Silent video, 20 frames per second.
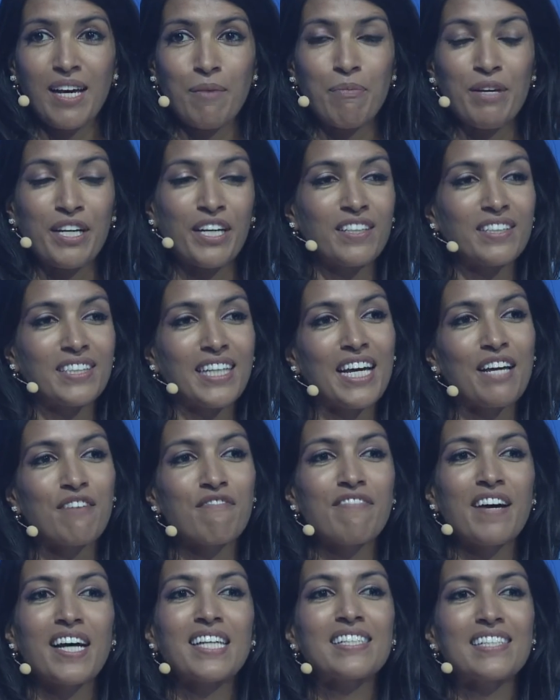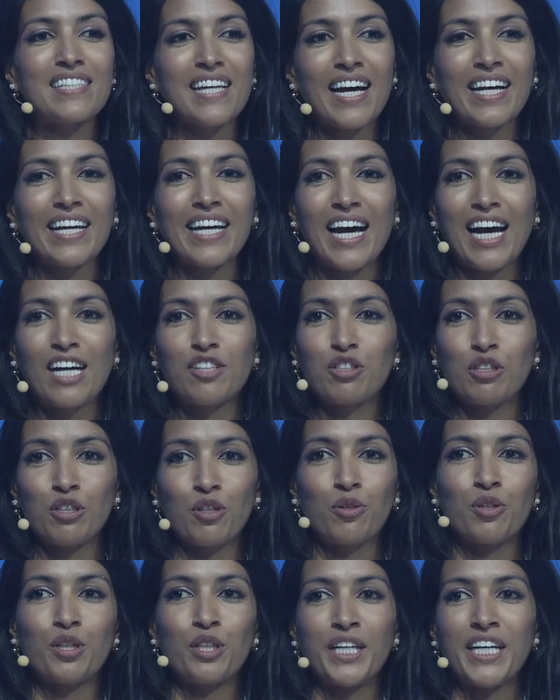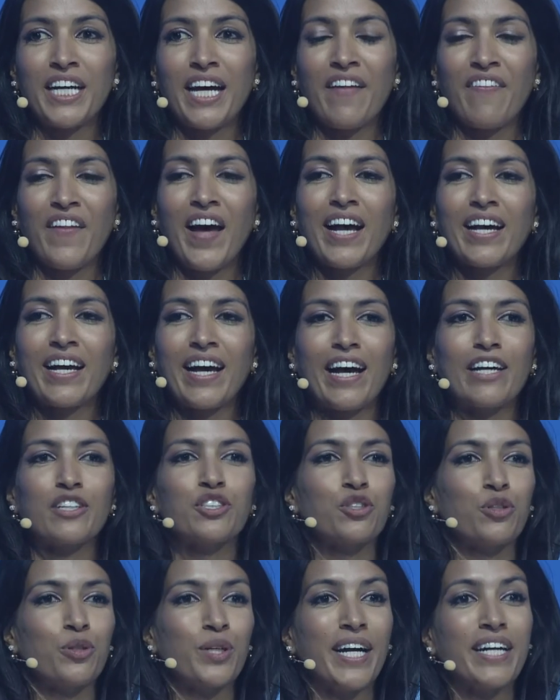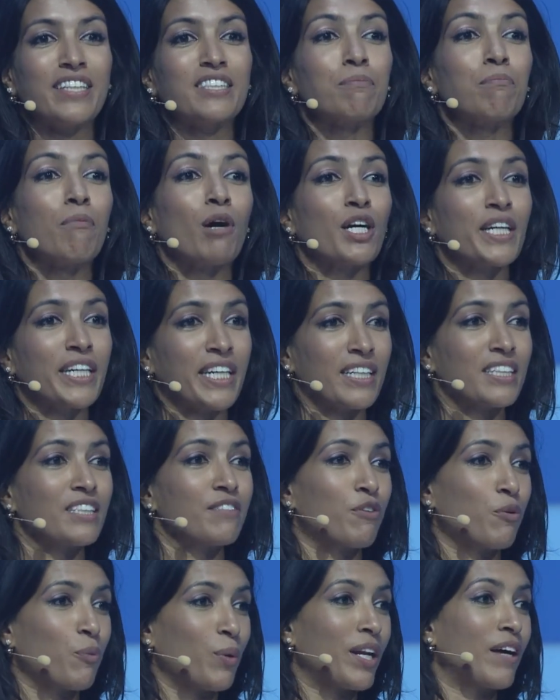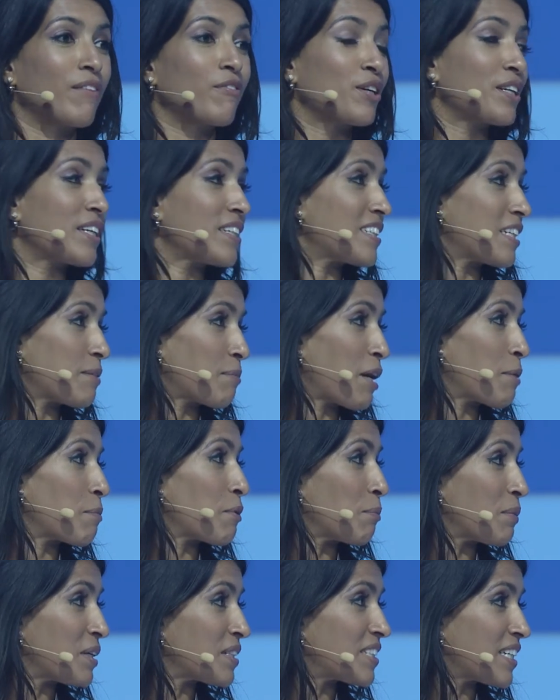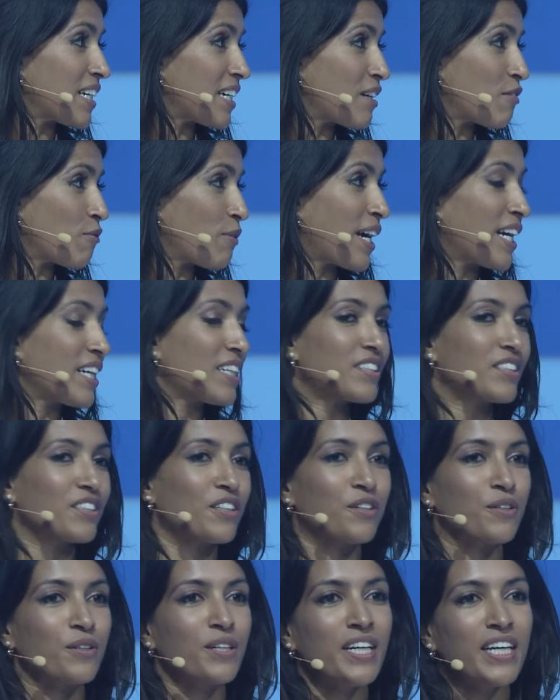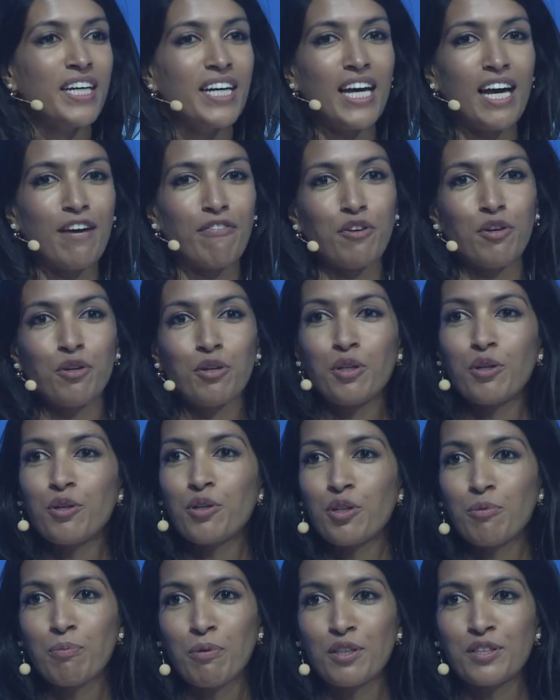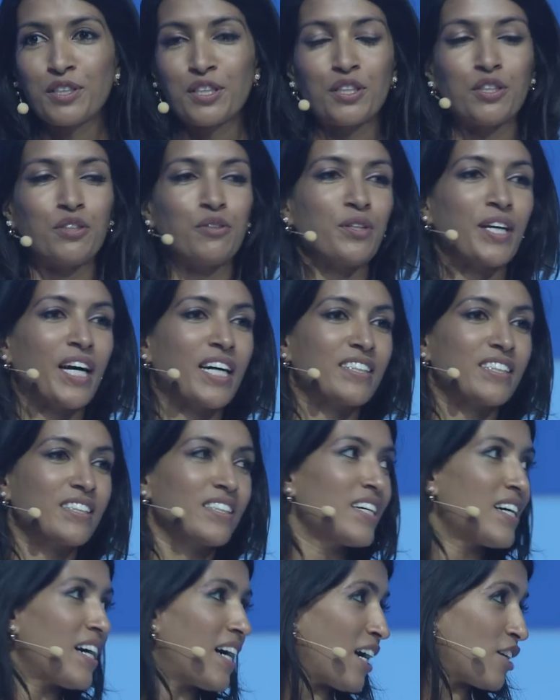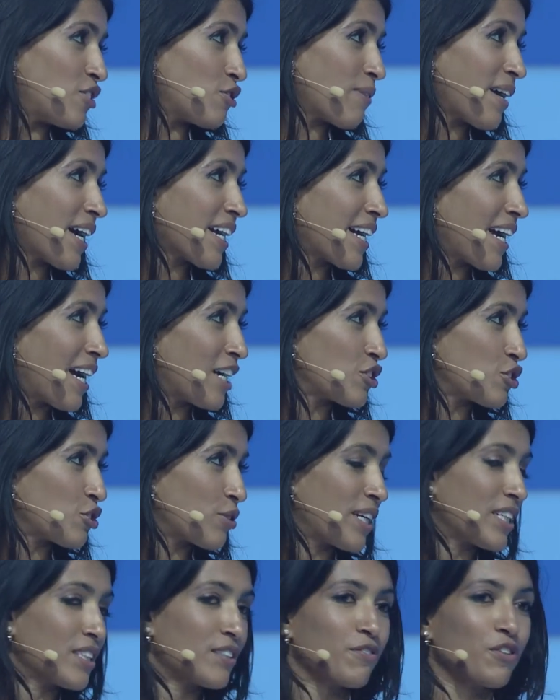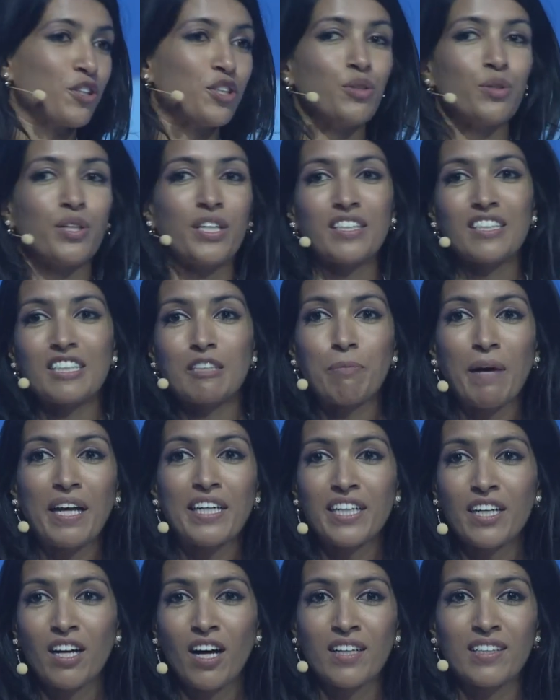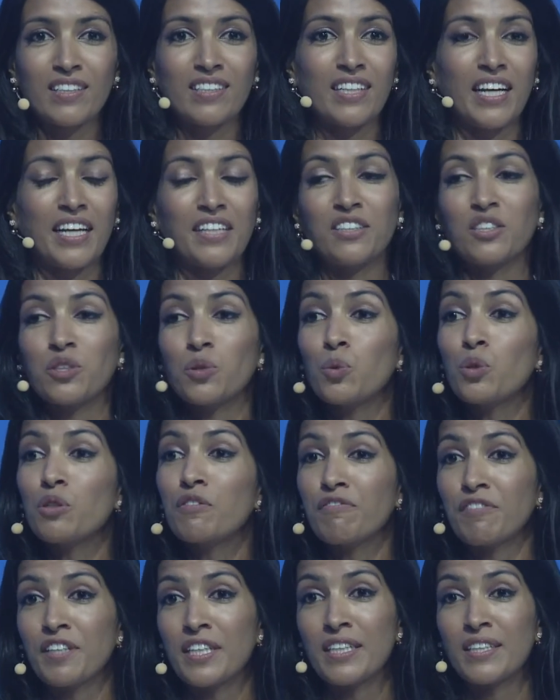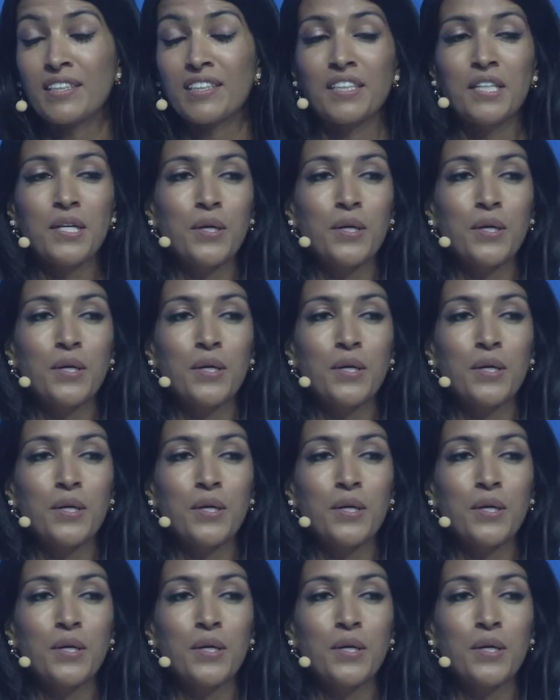because they invest that cash locally and that cash creates markets for whatever it is they might be missing, right? So if you're a local person who gets a direct cash transfer, you can spend it on, say, school fees,